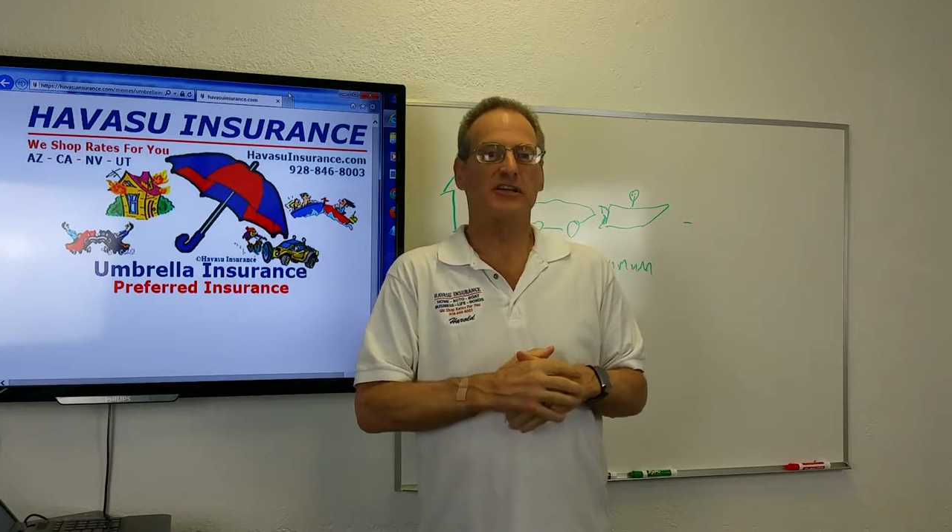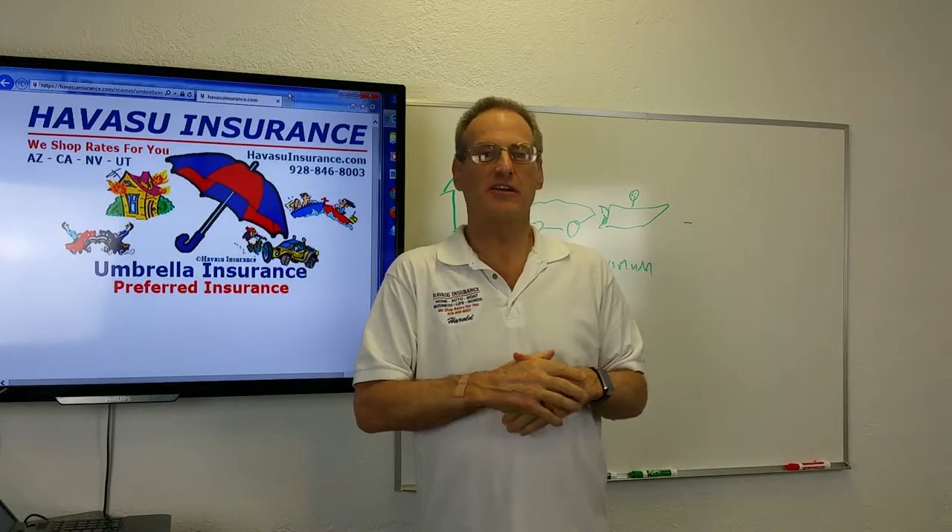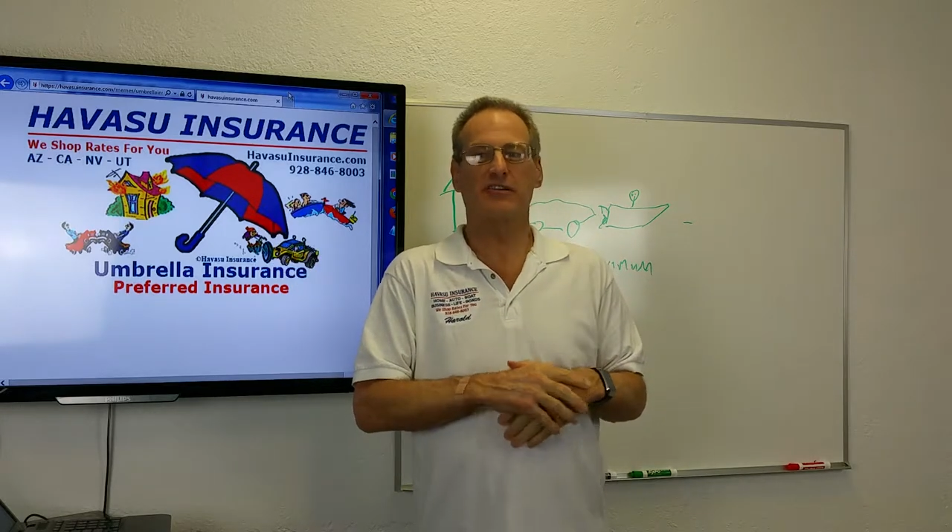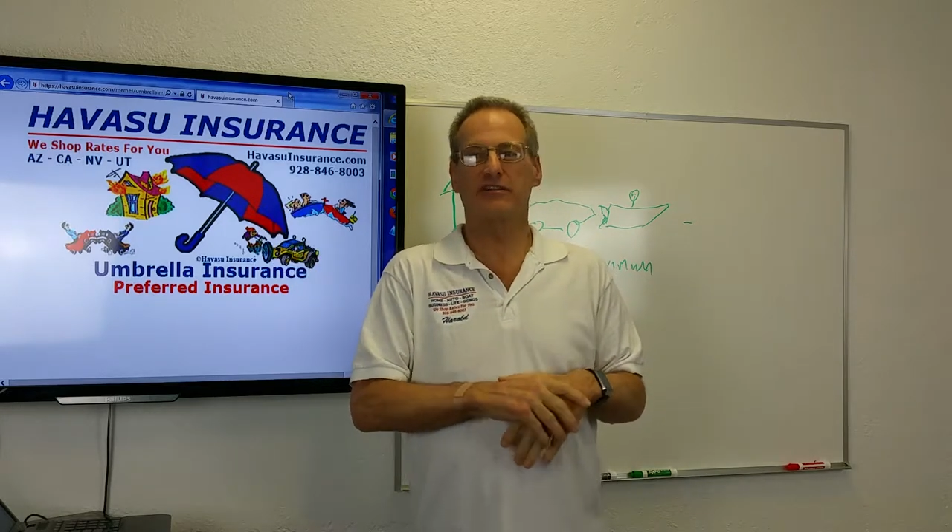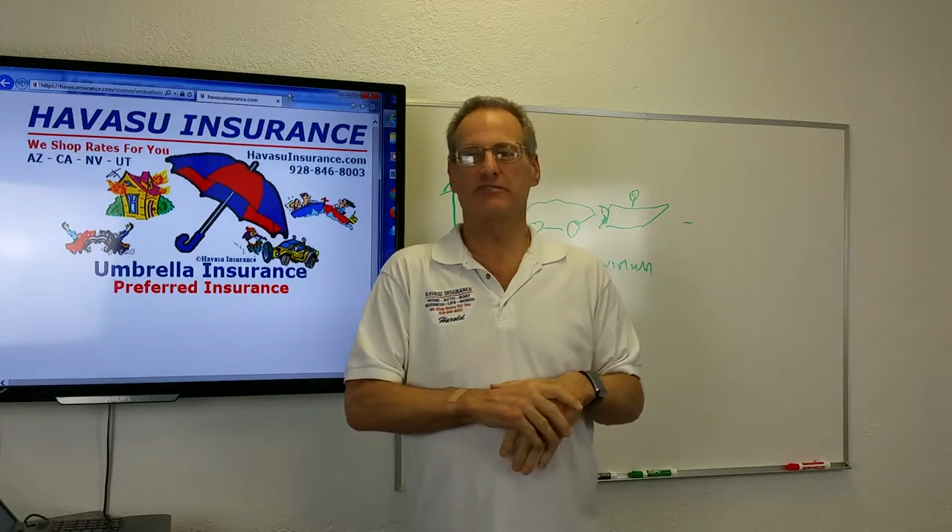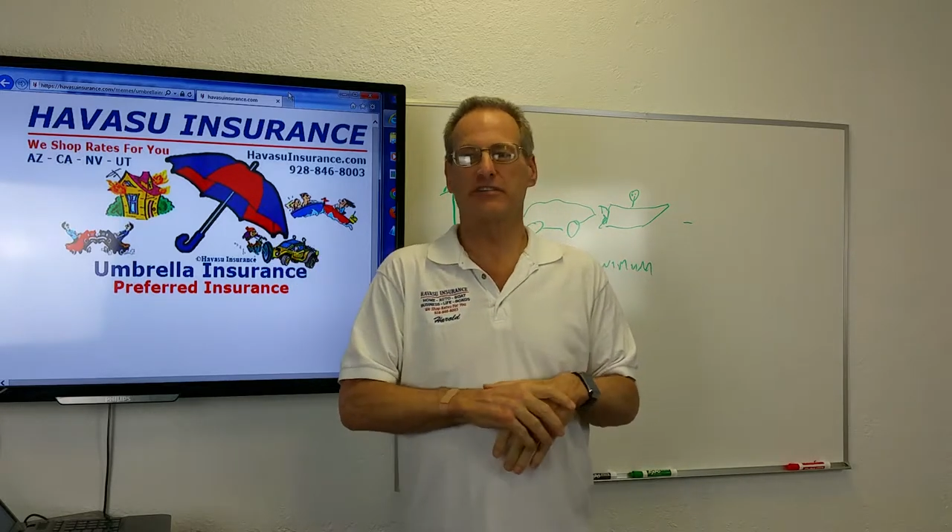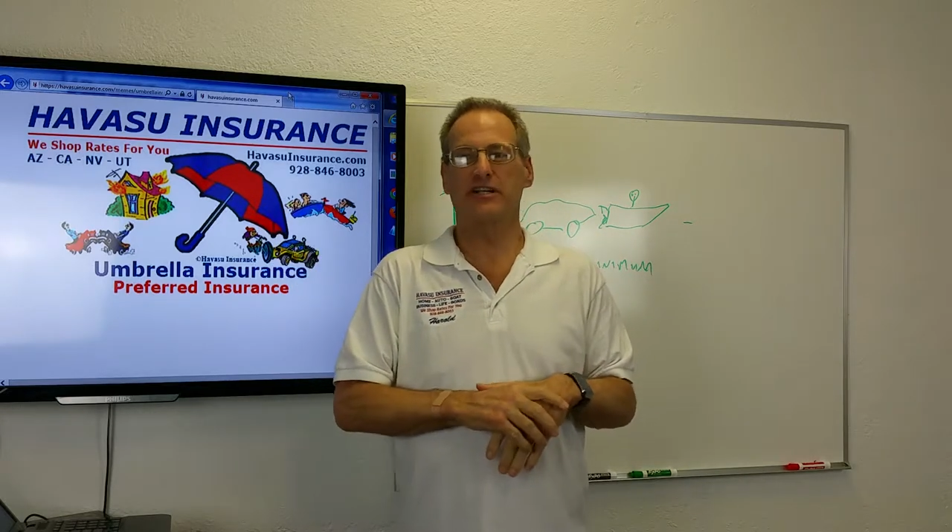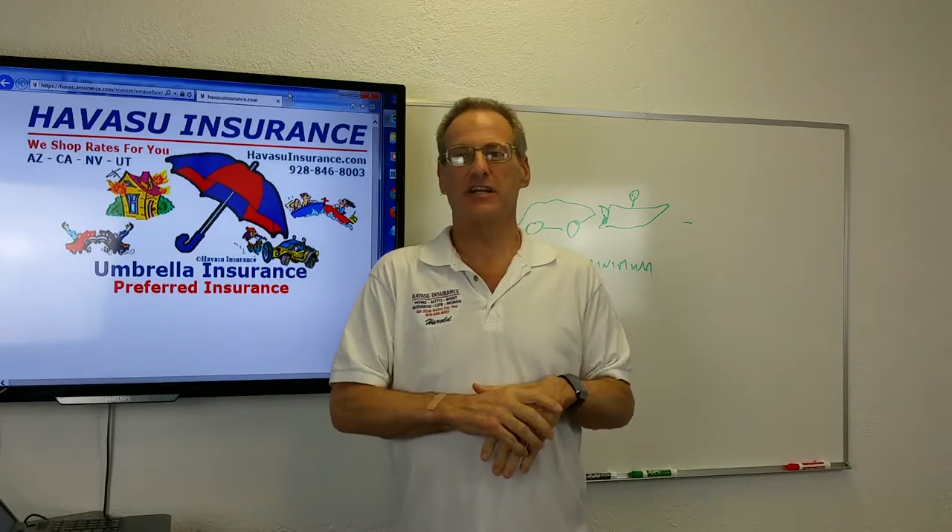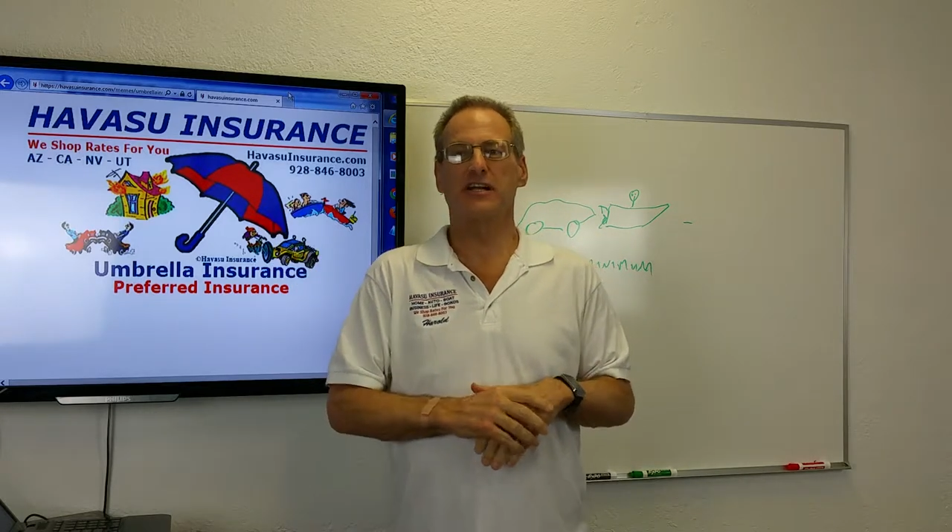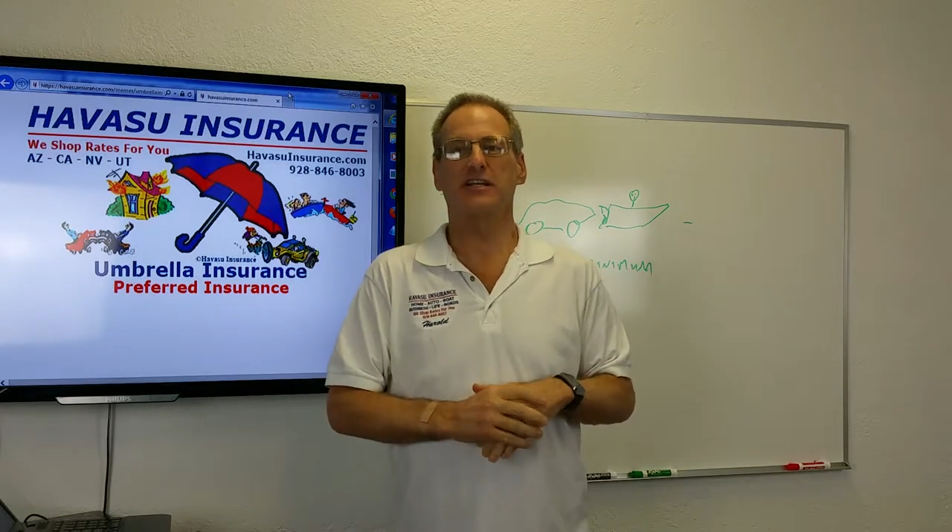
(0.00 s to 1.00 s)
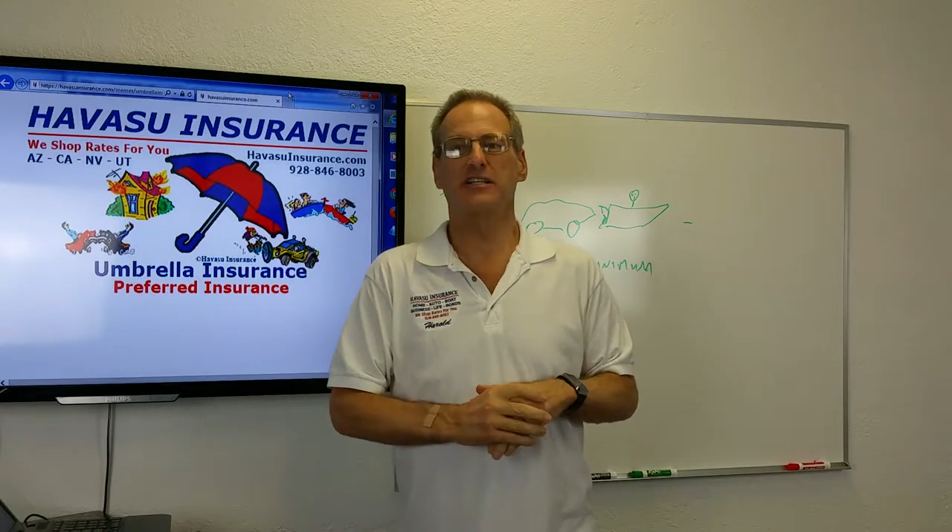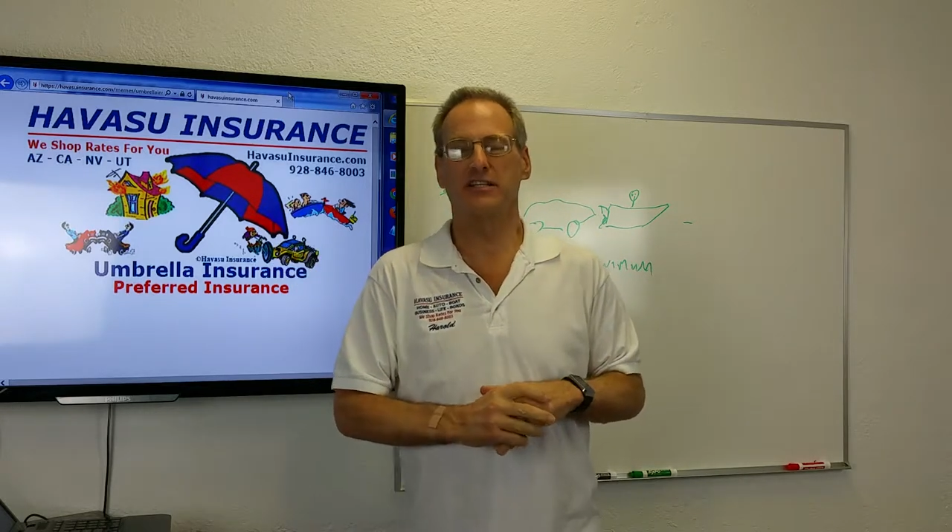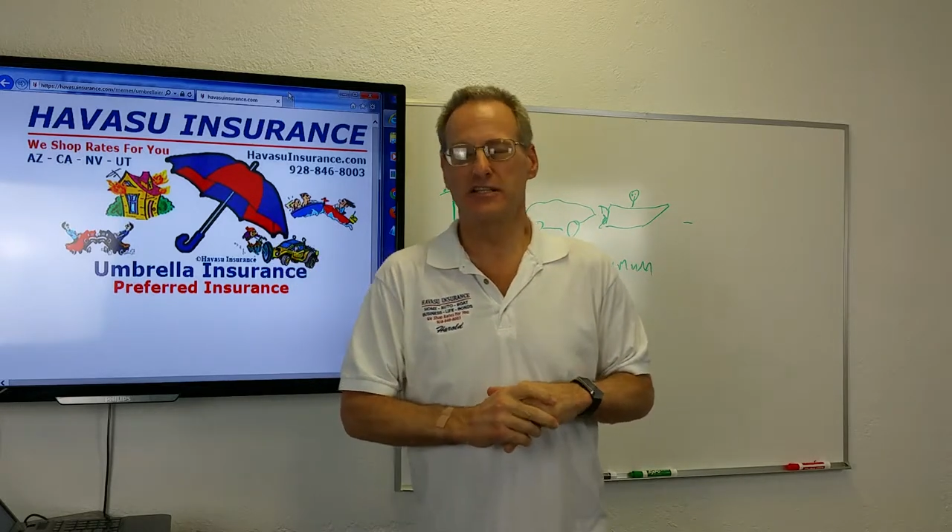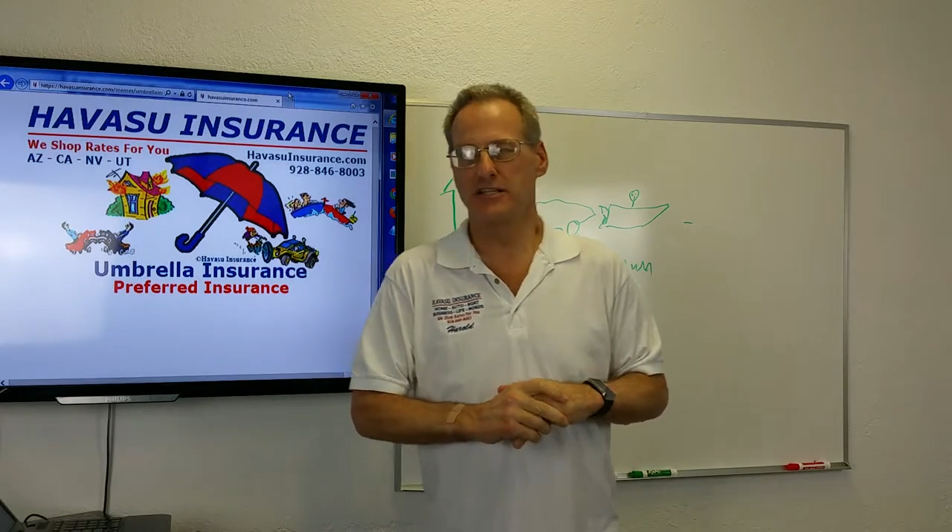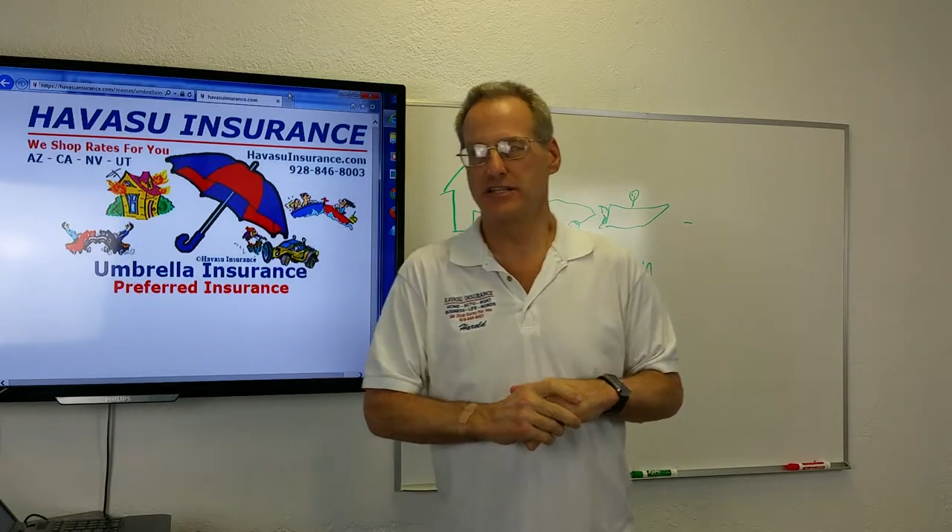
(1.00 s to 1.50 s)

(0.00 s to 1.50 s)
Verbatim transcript: carry over your head